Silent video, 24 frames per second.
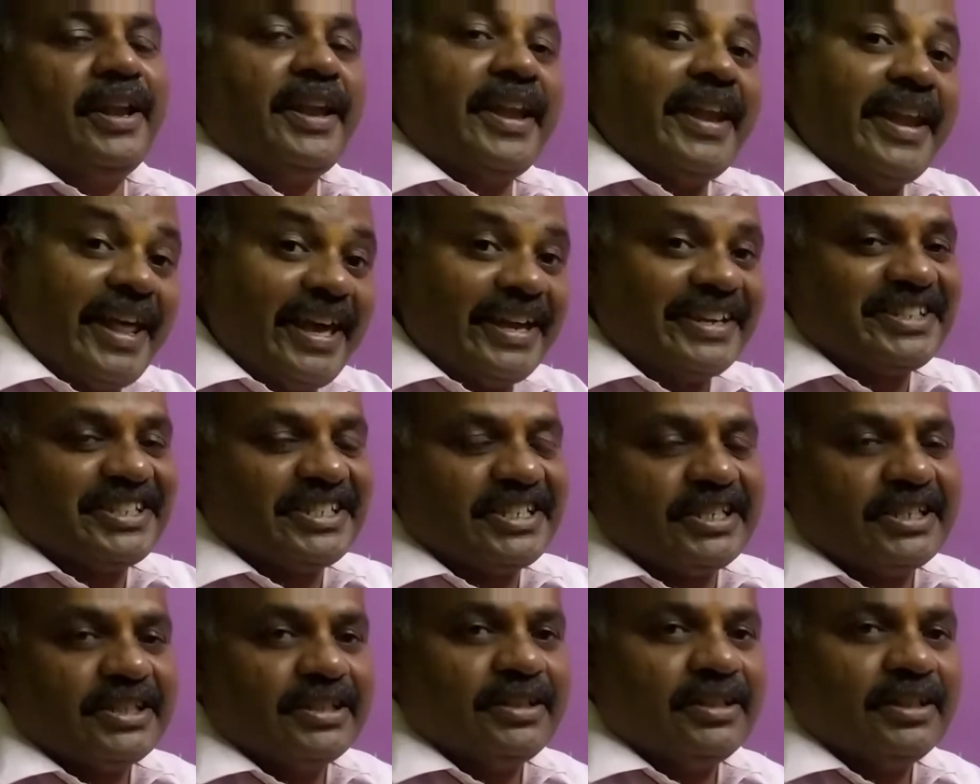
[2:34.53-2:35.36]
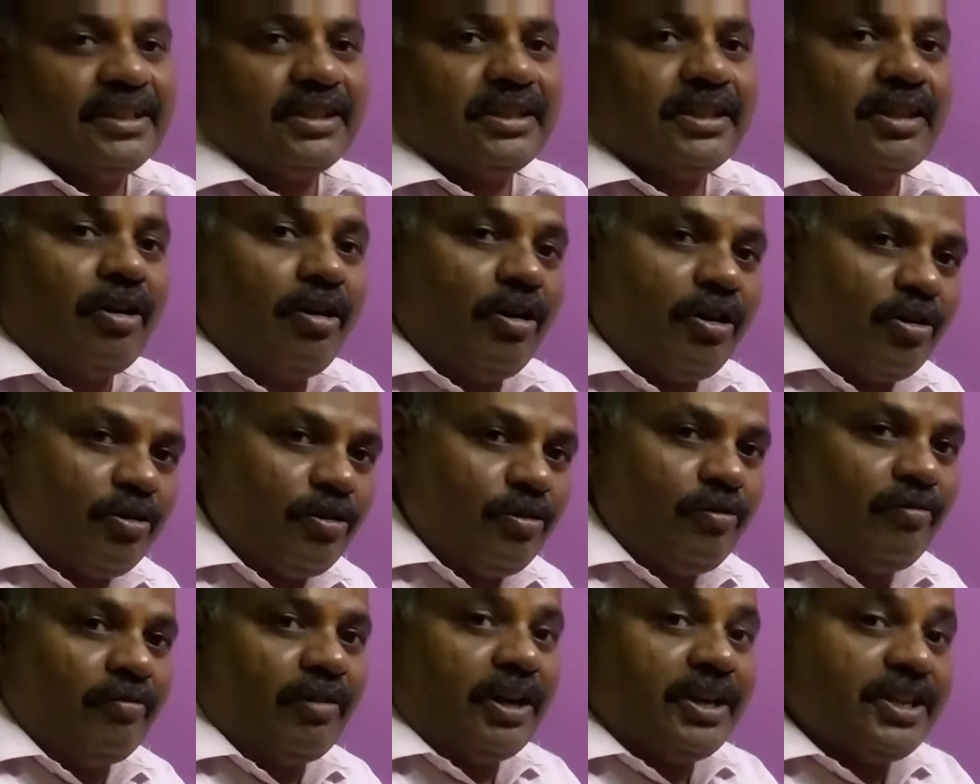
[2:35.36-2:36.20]
Next, third
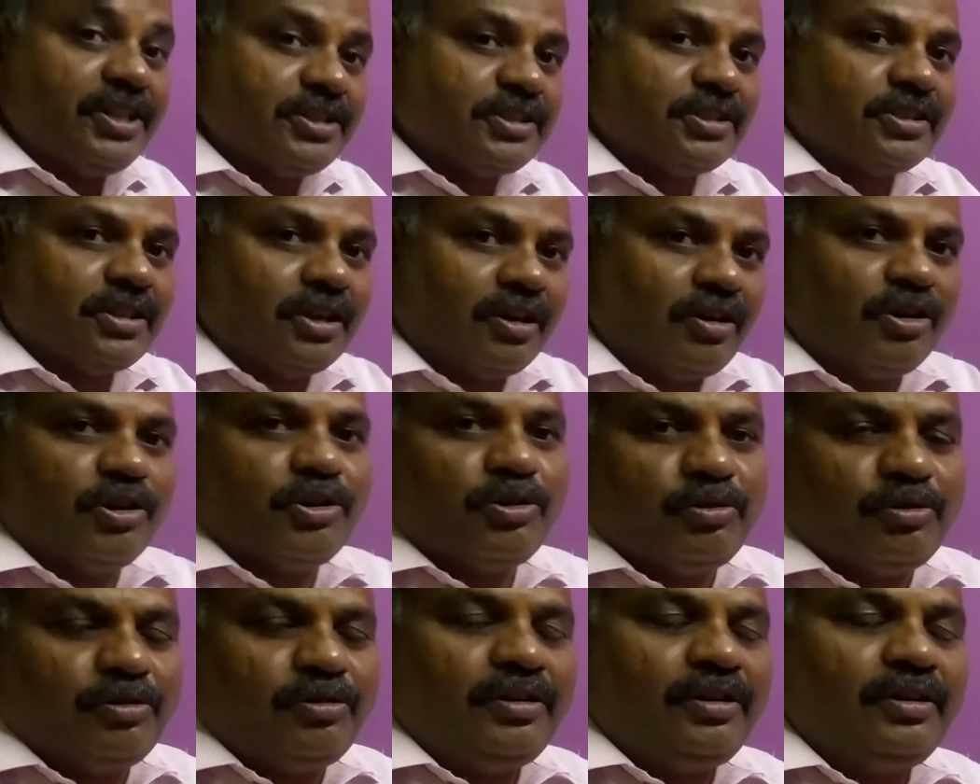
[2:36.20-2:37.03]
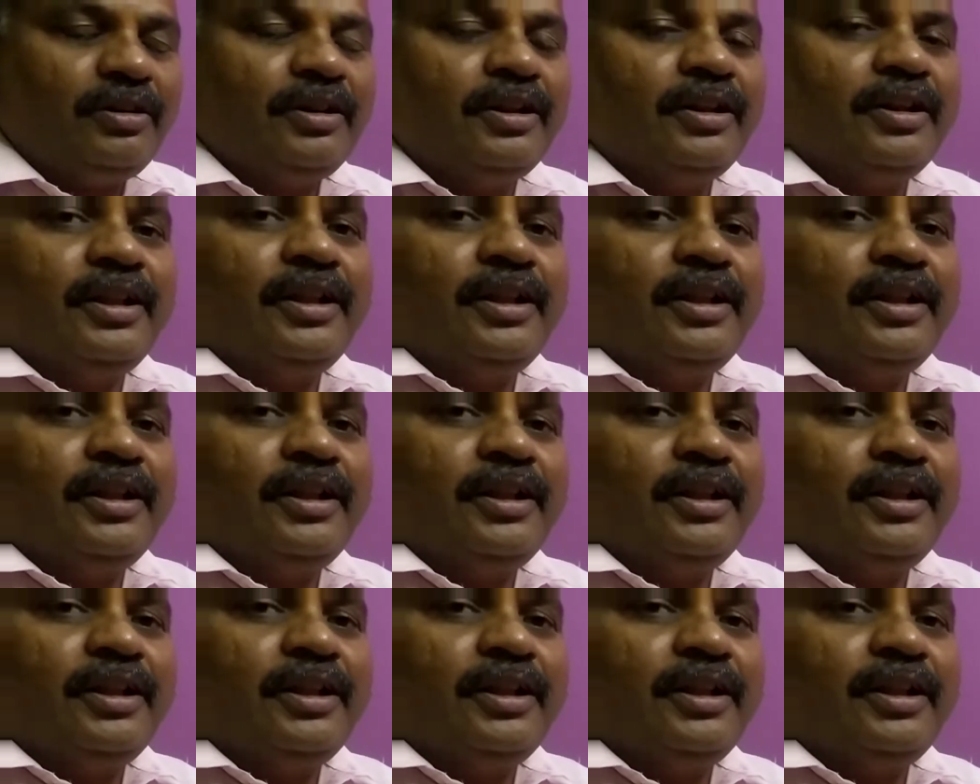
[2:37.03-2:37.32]
rule. What is third rule?